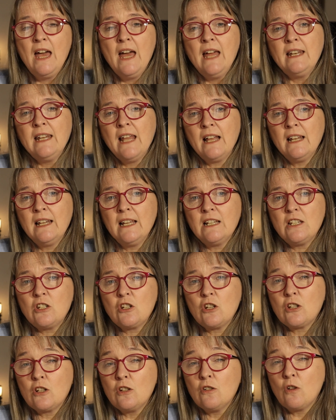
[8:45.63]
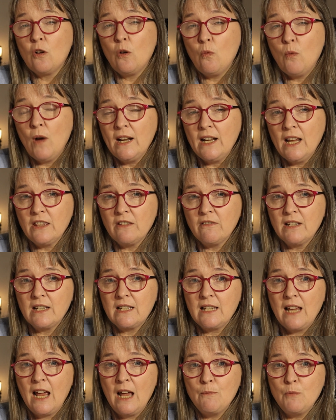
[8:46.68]
Now let's just look at one other
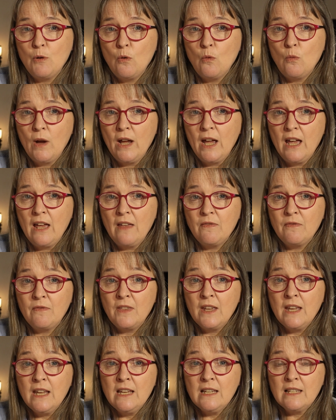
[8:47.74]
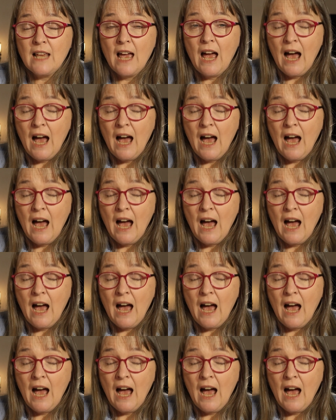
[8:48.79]
example where these